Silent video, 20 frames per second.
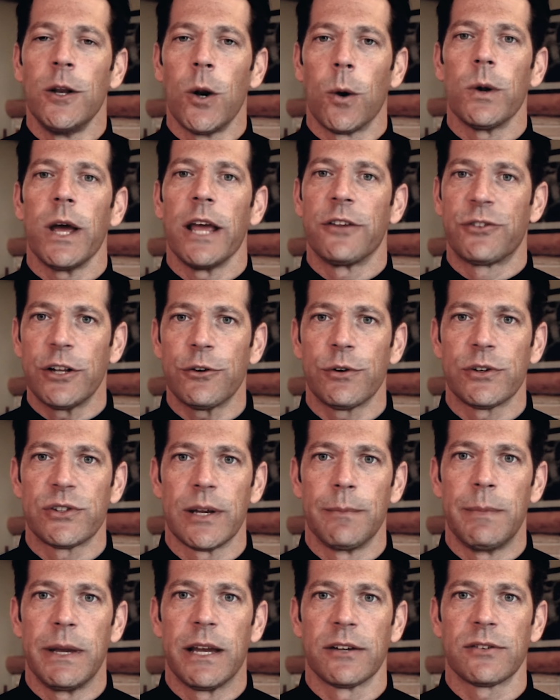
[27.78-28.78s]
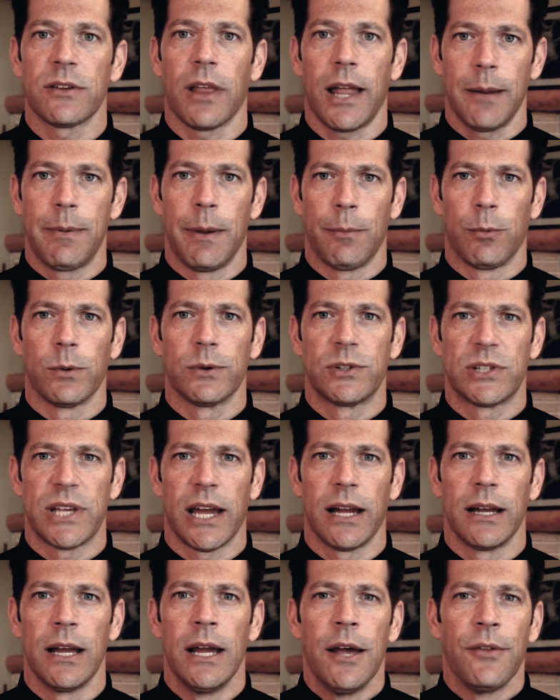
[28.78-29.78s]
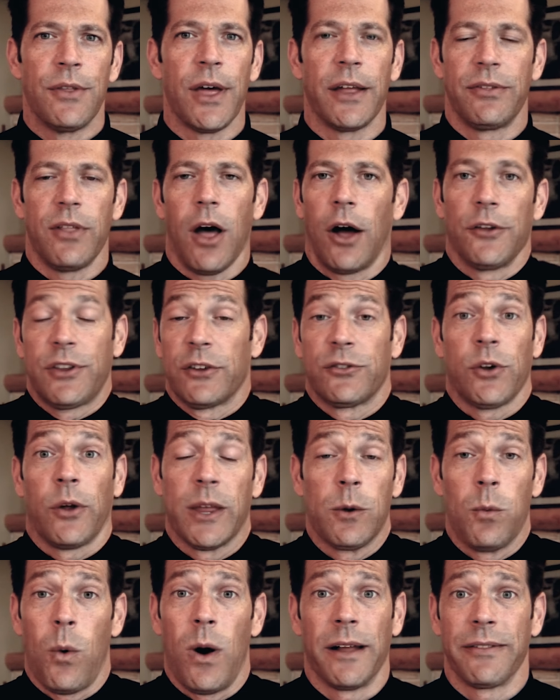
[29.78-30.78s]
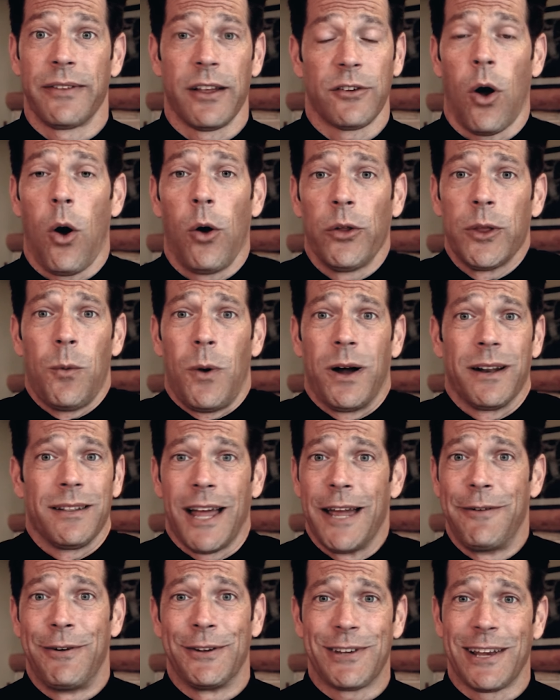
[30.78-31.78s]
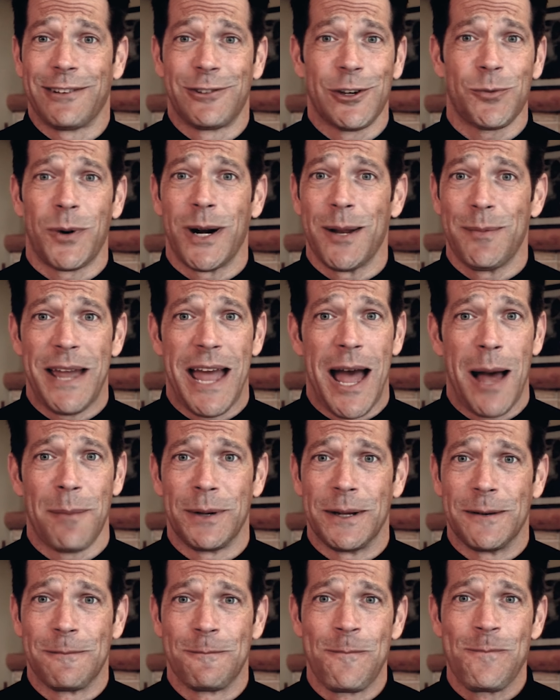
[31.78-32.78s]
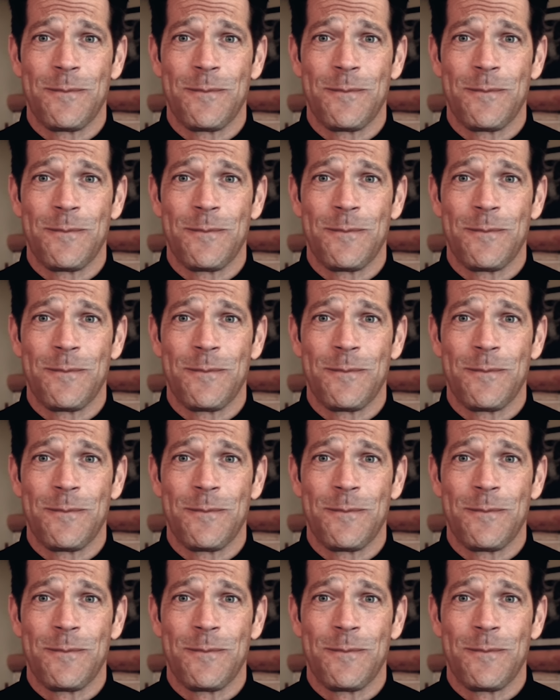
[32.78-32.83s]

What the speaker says: know, it's interesting because a lot of people will say that that's all they want. That's all they want in life is I just want to be happy.